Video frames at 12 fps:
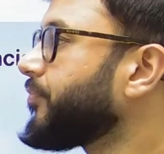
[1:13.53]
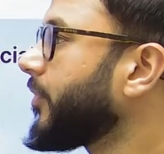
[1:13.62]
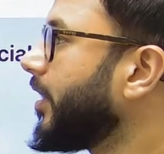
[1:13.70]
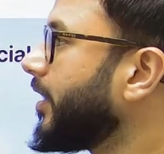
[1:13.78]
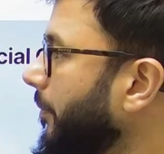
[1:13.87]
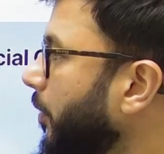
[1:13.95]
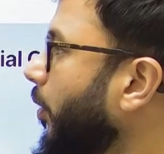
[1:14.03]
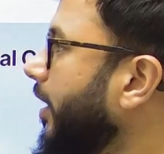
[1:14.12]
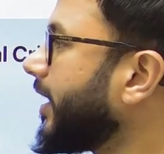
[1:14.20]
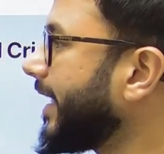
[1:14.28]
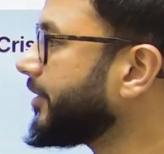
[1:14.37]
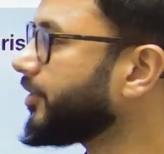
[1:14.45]
Number one,
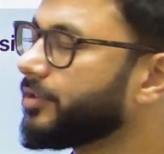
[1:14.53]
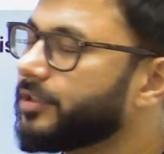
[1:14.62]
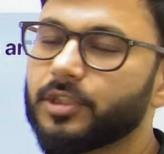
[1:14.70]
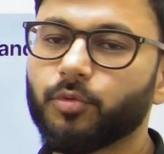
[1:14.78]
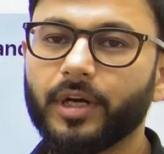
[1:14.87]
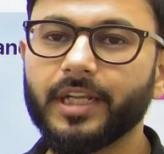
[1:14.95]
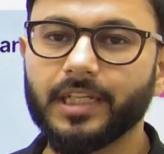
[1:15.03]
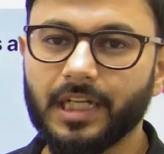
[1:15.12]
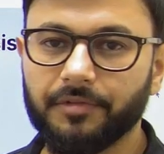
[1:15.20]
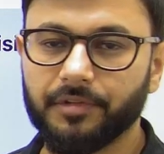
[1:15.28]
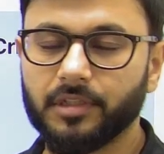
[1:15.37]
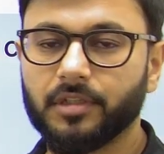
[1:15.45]
reasons in
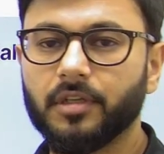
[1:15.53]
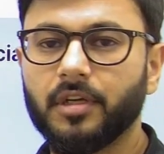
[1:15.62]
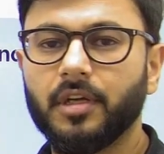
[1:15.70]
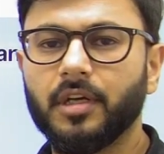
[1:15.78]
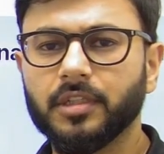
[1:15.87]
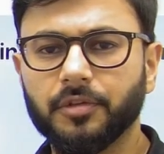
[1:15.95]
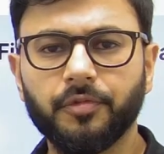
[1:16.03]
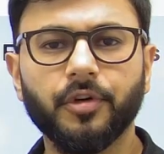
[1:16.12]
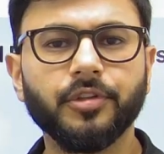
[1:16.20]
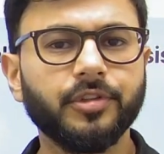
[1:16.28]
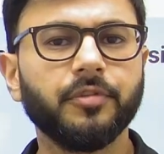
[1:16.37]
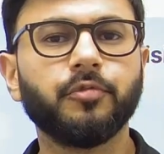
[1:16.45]
2011. The first
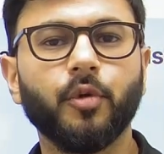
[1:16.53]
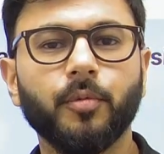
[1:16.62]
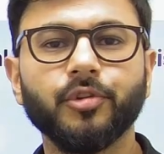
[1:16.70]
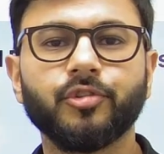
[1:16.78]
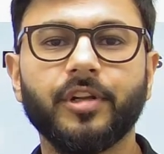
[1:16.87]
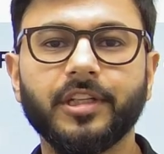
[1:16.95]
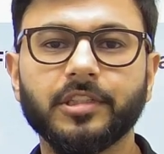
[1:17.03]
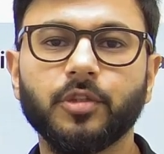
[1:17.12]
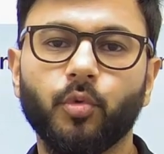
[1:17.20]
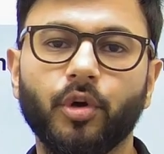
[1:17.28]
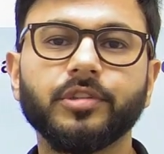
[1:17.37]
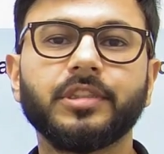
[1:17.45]
and foremost reason
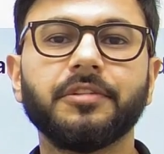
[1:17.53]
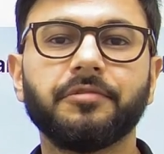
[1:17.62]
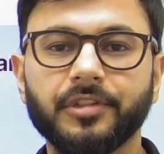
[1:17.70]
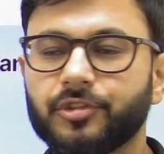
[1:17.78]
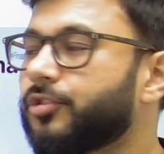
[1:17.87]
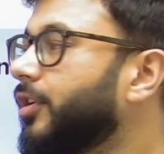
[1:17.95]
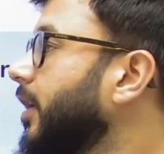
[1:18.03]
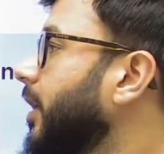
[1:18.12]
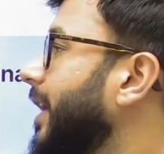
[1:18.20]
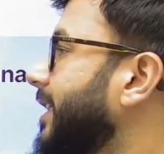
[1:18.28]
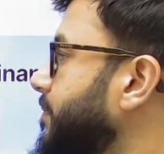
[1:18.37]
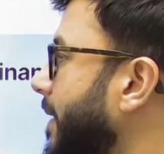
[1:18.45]
was the fiscal
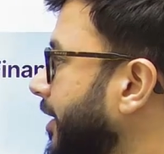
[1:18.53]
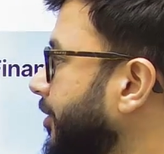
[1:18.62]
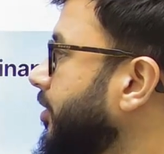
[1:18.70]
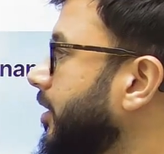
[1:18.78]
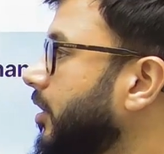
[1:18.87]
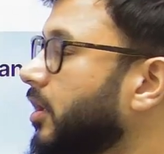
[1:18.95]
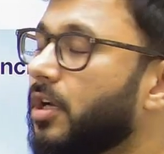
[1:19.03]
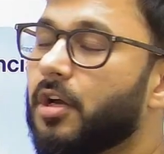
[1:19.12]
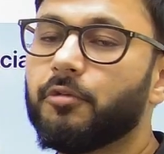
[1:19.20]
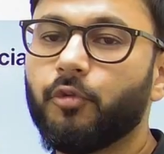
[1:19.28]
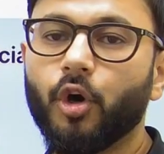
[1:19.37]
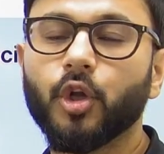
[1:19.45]
expansion
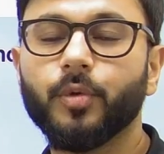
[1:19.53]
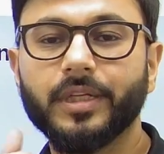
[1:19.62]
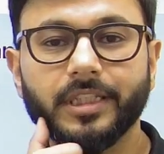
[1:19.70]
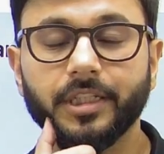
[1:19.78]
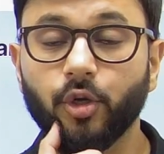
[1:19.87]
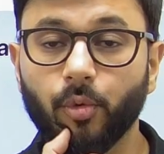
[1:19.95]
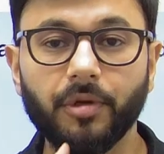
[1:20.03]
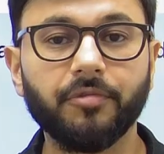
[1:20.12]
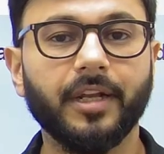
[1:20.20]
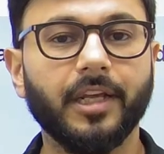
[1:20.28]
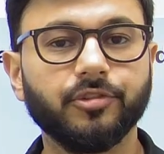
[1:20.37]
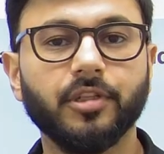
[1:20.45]
following the global
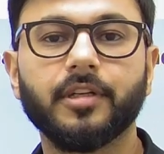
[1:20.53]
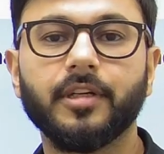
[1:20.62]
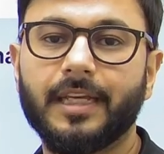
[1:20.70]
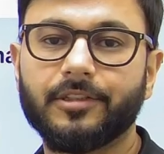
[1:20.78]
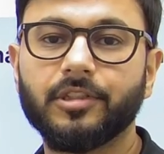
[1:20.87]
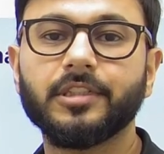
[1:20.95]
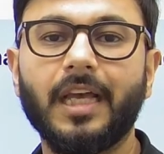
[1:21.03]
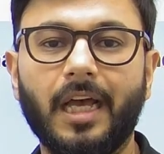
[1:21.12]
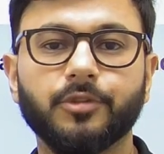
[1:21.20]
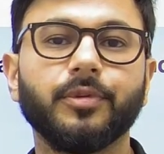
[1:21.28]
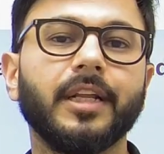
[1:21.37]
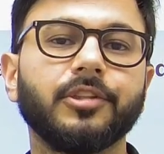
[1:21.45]
financial crisis as
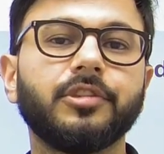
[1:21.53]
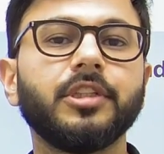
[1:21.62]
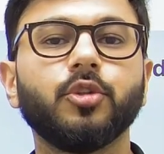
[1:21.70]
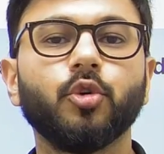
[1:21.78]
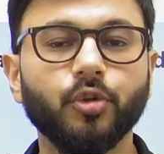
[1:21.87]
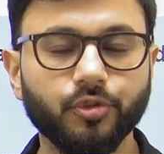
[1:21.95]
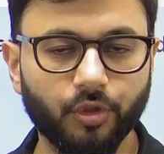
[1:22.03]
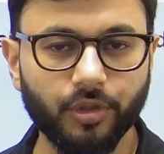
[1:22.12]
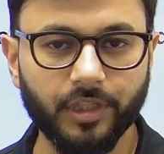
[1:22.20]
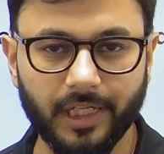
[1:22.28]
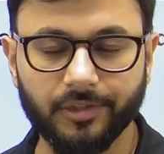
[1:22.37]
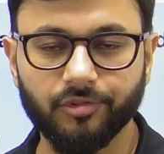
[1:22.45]
well as the Eurozone
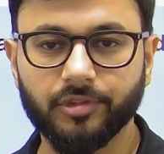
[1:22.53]
crisis.